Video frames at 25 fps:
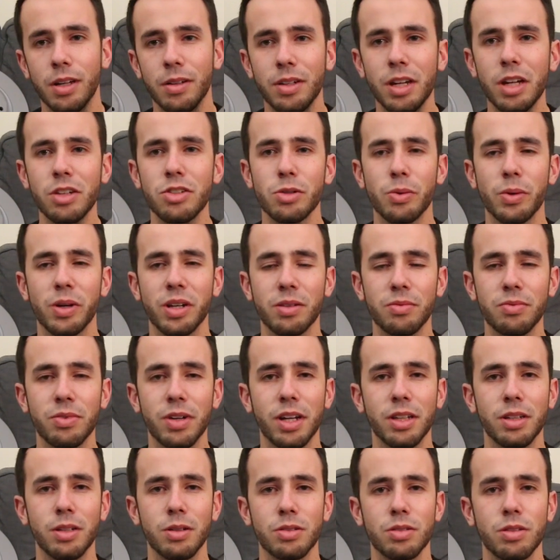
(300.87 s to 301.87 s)
Not sure where I can
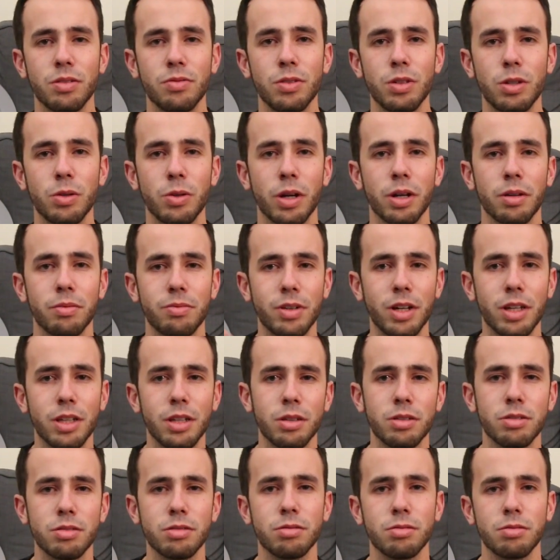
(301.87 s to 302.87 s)
find those. So if you know where I can find
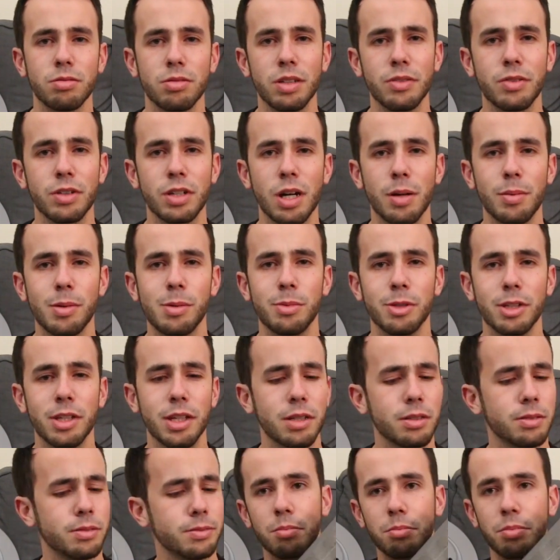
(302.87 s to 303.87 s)
those, leave a comment
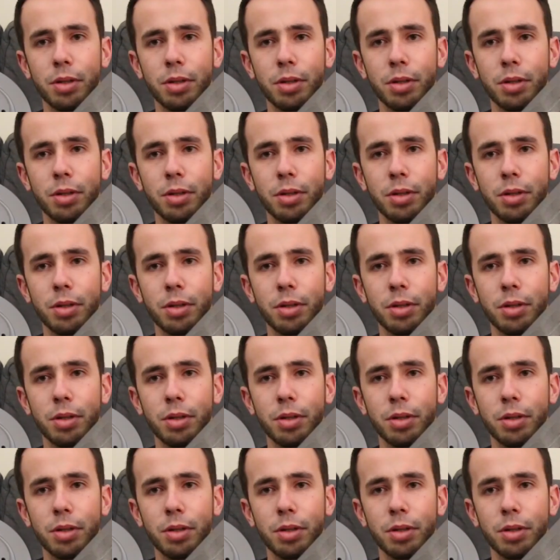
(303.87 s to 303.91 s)
below.